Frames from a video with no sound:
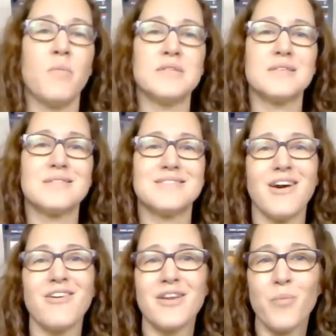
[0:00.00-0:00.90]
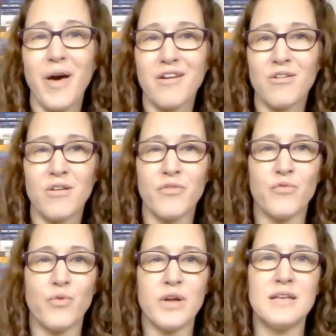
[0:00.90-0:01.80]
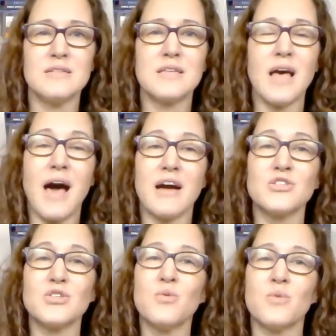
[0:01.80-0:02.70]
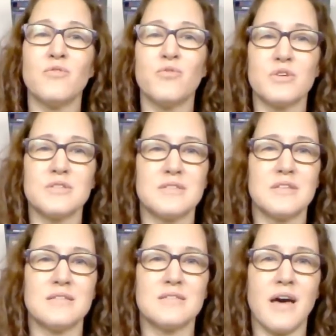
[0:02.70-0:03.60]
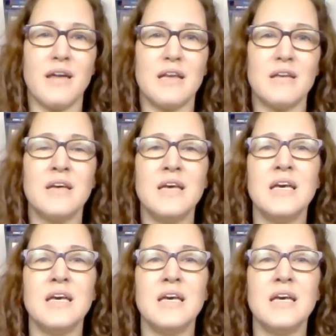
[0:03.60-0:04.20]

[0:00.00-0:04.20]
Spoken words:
stuck in a pattern of avoidance actually reinforces anxiety.